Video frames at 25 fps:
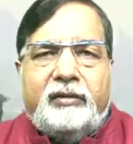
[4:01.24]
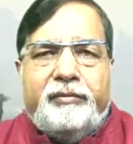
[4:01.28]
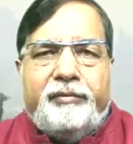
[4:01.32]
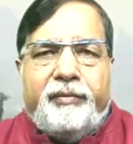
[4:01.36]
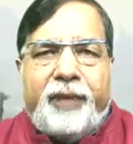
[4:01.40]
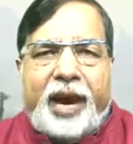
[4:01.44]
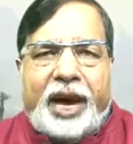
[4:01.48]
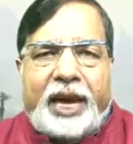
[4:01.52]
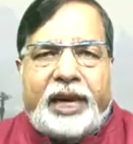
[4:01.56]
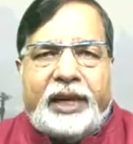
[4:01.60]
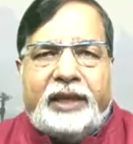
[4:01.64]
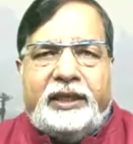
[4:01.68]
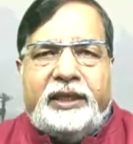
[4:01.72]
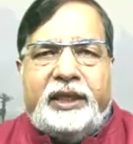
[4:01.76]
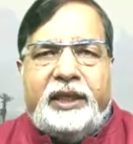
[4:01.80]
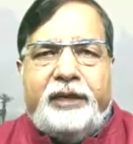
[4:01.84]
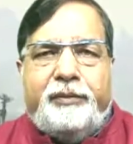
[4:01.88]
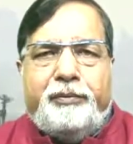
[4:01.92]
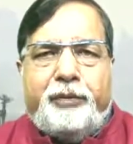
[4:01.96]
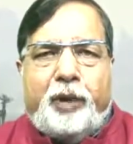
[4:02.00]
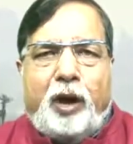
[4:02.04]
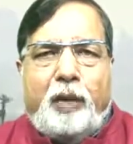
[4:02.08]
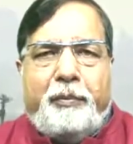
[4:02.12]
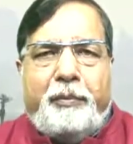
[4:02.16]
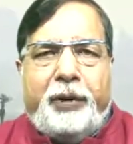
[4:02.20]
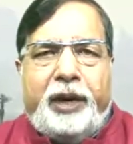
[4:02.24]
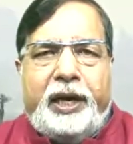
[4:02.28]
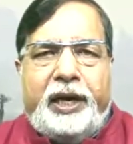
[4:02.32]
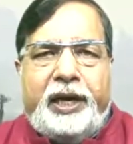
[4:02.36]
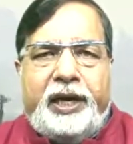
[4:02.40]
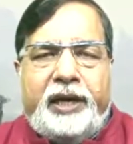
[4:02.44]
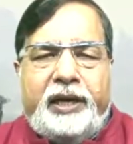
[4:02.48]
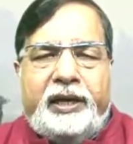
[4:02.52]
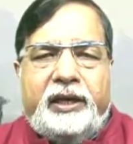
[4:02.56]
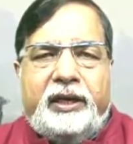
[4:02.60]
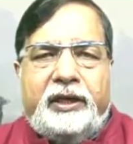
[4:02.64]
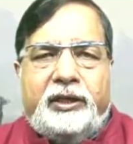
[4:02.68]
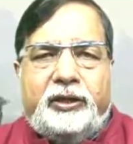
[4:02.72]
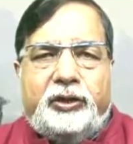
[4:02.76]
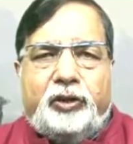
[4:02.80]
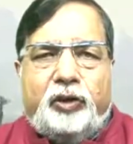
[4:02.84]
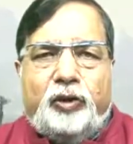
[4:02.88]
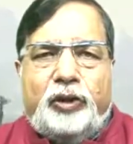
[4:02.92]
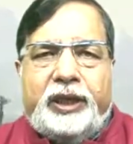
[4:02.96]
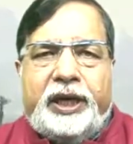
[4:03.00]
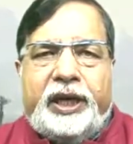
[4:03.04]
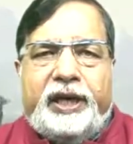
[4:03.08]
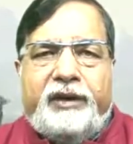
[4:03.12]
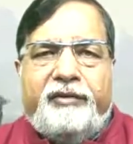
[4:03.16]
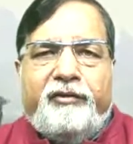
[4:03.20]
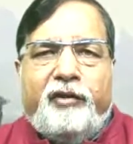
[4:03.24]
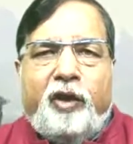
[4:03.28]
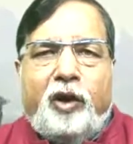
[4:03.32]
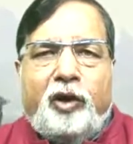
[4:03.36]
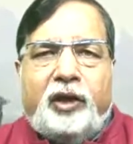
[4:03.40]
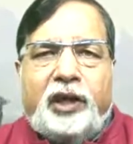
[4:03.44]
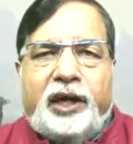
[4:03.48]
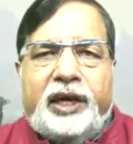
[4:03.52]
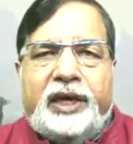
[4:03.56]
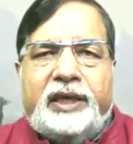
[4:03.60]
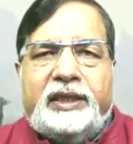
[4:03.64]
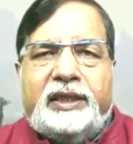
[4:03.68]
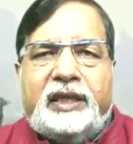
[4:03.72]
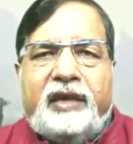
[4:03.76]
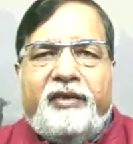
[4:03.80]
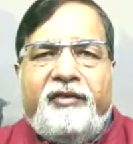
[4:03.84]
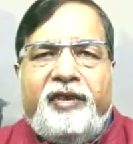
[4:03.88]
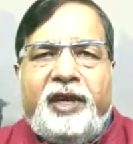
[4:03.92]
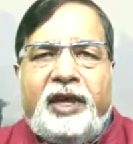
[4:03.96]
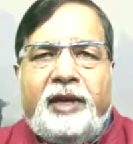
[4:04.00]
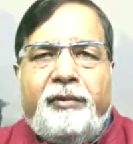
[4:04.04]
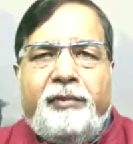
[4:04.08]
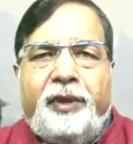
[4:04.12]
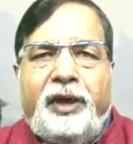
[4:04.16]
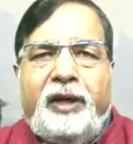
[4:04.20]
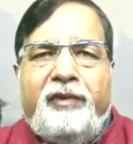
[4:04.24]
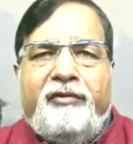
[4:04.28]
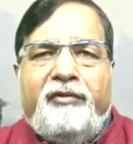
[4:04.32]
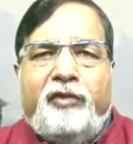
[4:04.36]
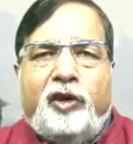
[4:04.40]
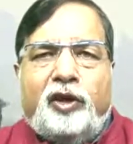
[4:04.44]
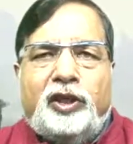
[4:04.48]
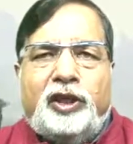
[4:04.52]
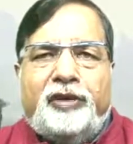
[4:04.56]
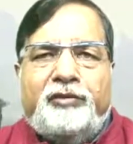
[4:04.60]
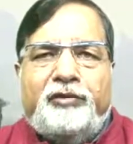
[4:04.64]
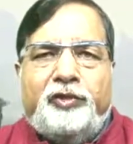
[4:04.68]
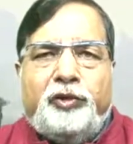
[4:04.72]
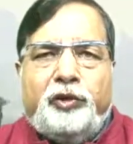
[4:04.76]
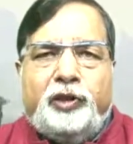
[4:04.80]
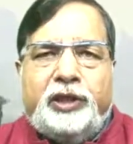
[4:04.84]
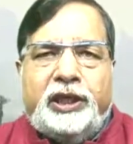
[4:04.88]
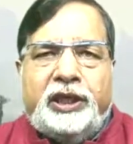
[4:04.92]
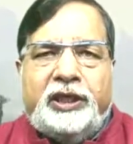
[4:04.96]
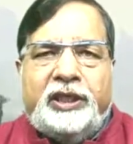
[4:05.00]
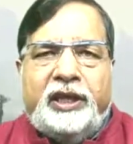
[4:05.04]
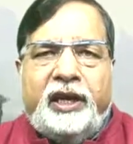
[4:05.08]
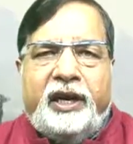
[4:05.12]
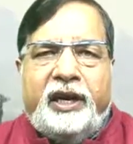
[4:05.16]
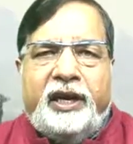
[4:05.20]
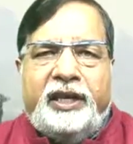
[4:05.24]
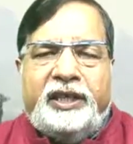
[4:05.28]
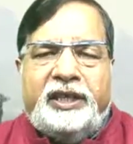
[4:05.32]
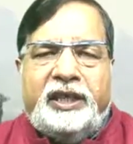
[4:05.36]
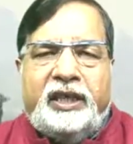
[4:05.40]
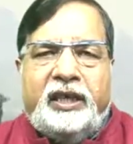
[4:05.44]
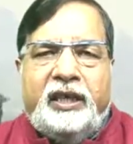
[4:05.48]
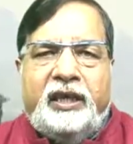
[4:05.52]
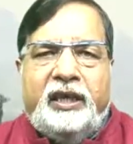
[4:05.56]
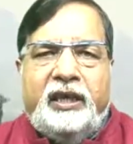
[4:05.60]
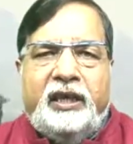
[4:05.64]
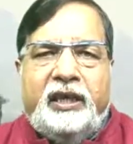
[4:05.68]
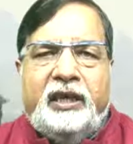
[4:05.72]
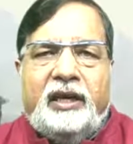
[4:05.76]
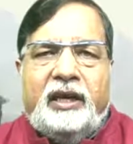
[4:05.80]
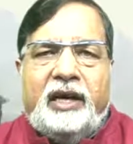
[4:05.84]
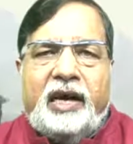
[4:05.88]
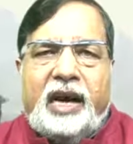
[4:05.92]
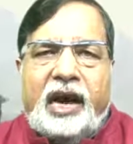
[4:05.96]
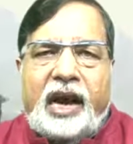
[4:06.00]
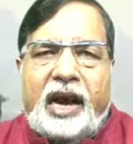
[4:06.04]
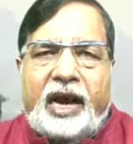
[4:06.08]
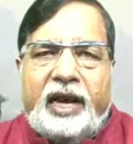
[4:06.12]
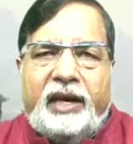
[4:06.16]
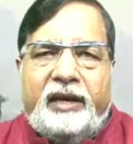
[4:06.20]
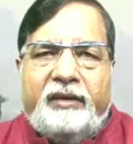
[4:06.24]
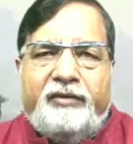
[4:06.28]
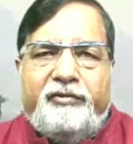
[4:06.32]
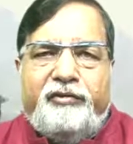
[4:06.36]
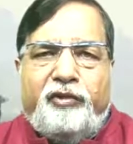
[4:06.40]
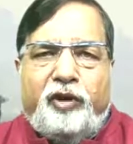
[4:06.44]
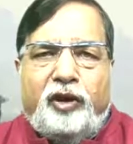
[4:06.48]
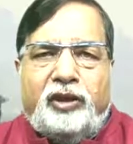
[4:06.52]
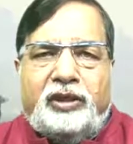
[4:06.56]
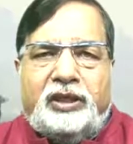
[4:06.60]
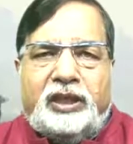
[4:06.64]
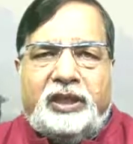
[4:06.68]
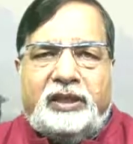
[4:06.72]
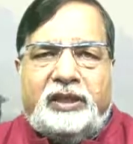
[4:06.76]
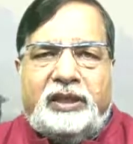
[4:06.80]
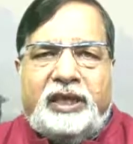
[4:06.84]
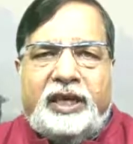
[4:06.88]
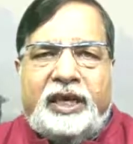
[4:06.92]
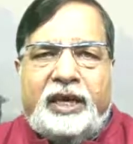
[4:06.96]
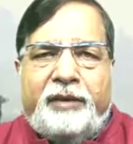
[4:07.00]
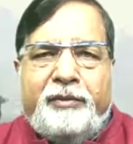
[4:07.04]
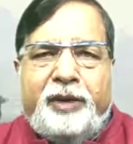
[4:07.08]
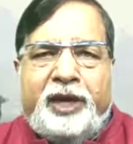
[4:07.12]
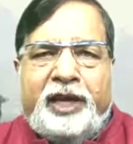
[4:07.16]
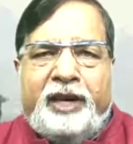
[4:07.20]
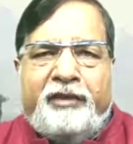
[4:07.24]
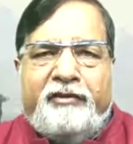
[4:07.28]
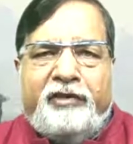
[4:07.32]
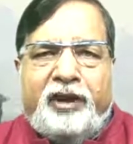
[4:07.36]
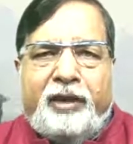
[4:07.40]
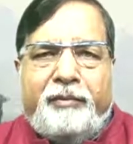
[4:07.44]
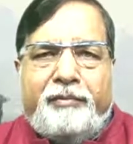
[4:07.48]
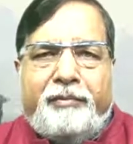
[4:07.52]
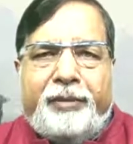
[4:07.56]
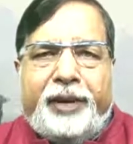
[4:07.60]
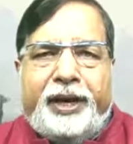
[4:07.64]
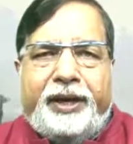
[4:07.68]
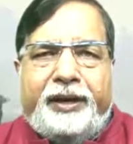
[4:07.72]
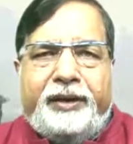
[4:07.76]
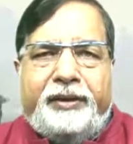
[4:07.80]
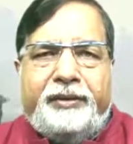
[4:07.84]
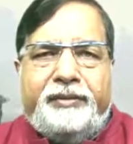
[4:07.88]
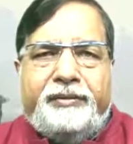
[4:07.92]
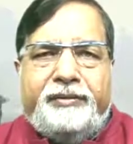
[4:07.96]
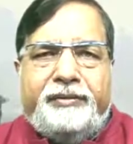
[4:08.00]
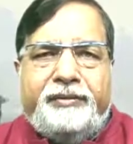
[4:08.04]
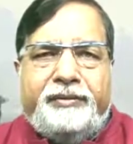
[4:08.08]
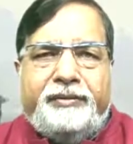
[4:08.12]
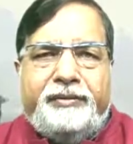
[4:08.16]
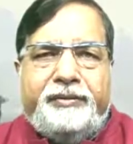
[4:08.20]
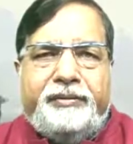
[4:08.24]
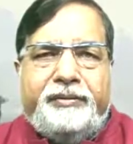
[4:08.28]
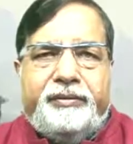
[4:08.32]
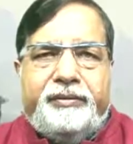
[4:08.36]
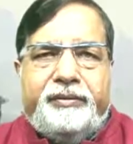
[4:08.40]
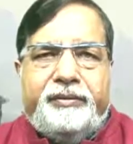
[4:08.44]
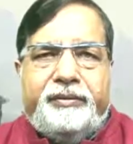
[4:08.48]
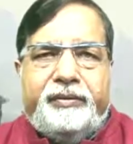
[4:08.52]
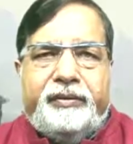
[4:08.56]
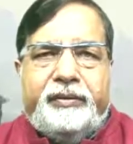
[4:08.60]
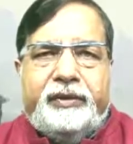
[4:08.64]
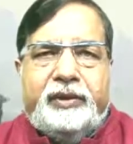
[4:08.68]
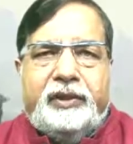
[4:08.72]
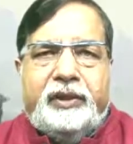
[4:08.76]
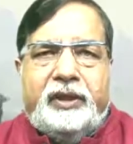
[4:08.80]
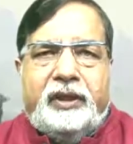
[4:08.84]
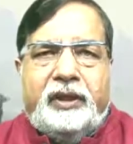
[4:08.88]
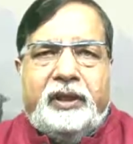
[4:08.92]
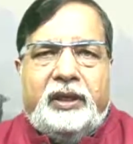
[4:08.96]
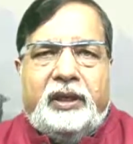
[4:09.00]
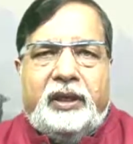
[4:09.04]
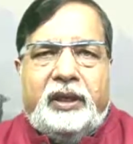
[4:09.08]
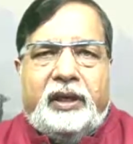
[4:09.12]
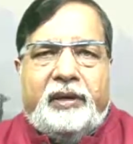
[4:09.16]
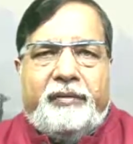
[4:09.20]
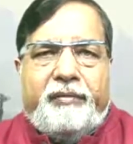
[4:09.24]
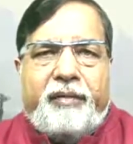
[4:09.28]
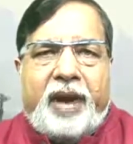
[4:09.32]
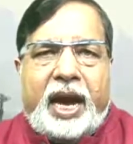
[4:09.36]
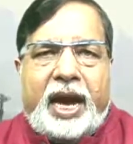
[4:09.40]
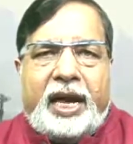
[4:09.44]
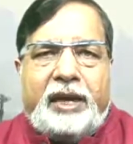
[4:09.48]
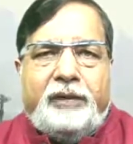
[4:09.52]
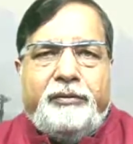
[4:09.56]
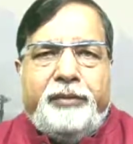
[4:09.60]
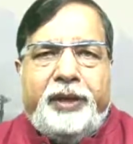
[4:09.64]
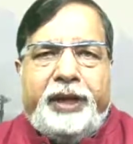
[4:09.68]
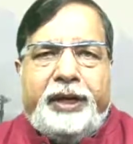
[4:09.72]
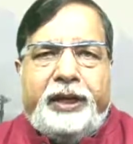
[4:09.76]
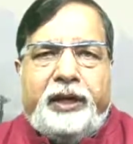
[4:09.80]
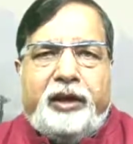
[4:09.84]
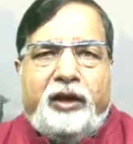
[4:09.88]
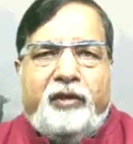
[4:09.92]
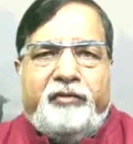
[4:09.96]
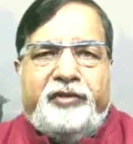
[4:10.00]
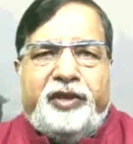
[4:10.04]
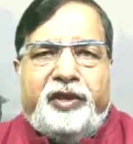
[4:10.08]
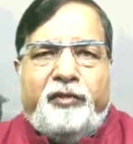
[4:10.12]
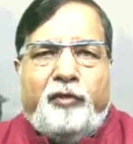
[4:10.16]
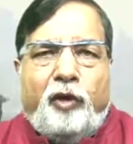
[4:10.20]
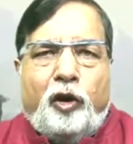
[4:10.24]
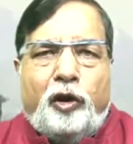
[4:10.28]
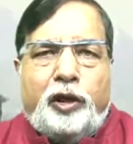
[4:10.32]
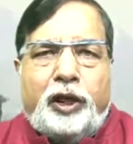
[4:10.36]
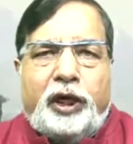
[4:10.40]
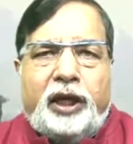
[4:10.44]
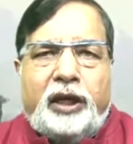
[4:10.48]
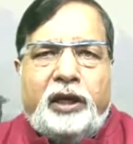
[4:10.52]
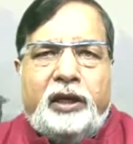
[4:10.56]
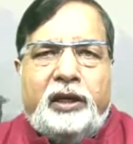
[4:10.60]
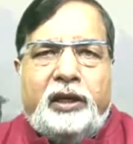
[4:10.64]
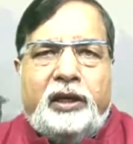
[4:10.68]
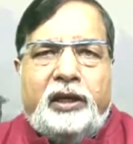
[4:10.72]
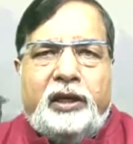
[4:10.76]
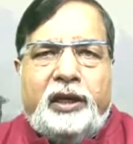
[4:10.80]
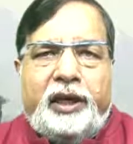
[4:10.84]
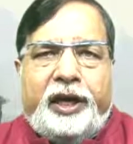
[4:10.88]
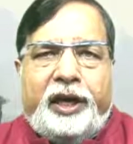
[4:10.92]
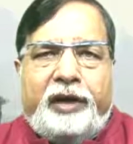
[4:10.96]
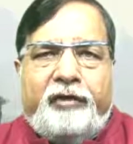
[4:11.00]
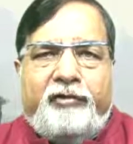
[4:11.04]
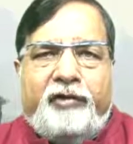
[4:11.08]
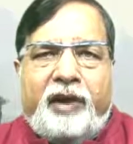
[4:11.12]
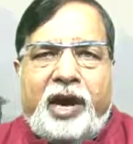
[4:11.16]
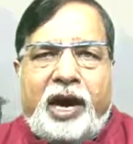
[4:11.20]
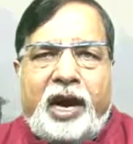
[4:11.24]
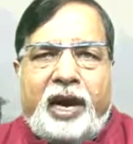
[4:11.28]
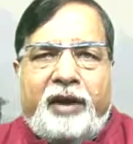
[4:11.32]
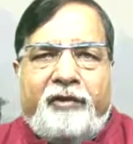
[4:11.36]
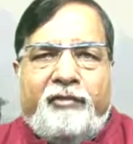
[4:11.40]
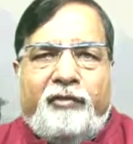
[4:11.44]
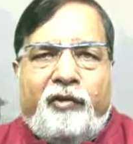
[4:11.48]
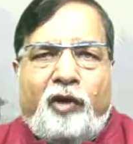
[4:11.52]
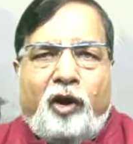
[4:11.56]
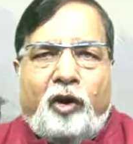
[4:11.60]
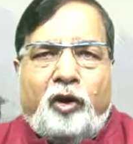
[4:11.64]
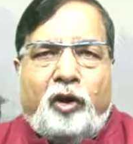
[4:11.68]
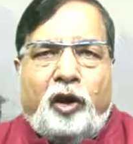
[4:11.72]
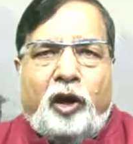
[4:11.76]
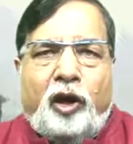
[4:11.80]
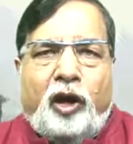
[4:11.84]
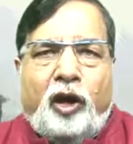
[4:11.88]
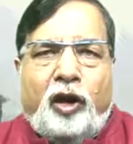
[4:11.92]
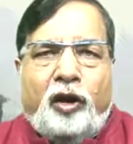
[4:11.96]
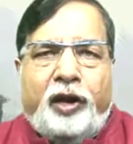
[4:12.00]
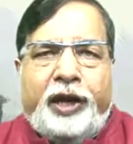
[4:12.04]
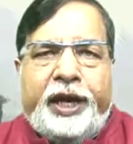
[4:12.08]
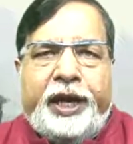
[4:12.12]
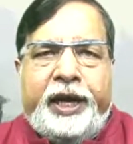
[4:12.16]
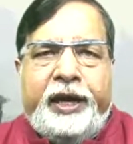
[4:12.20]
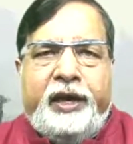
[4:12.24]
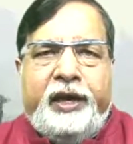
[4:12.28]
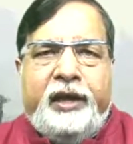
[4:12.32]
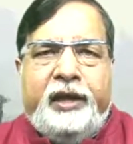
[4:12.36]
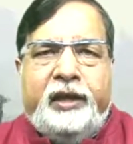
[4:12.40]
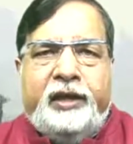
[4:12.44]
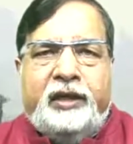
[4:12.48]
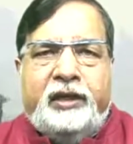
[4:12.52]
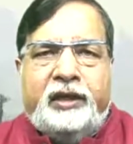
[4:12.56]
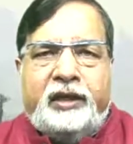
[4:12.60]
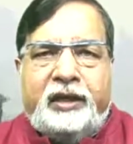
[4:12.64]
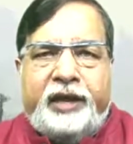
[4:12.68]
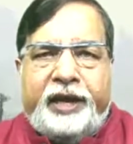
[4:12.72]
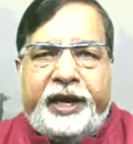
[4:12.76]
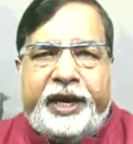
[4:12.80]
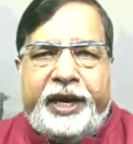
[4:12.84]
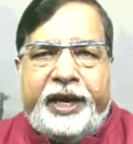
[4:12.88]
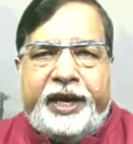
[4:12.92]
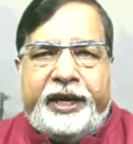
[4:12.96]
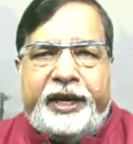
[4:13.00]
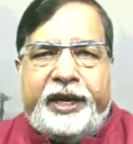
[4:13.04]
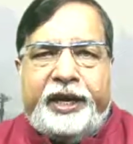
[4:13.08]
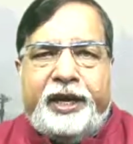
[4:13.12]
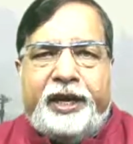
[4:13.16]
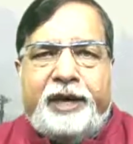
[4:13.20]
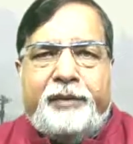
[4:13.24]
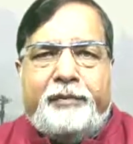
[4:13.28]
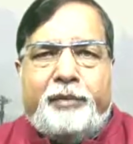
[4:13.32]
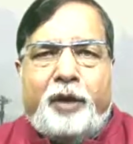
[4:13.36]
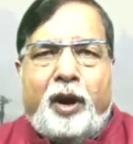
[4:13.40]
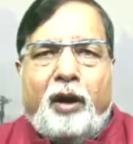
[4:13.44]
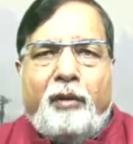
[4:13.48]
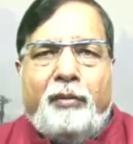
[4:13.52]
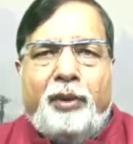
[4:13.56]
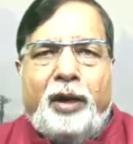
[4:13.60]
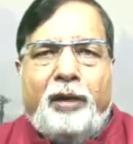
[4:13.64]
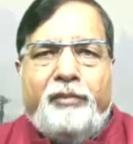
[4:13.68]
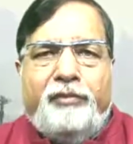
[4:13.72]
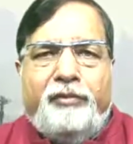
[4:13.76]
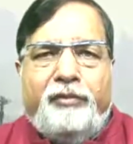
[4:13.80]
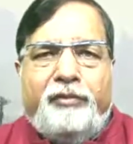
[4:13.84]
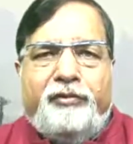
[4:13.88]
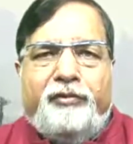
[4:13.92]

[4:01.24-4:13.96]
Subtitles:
manage it properly so that water is available for the future generation and for sustainable development. Management of the water require water logging, creating a problem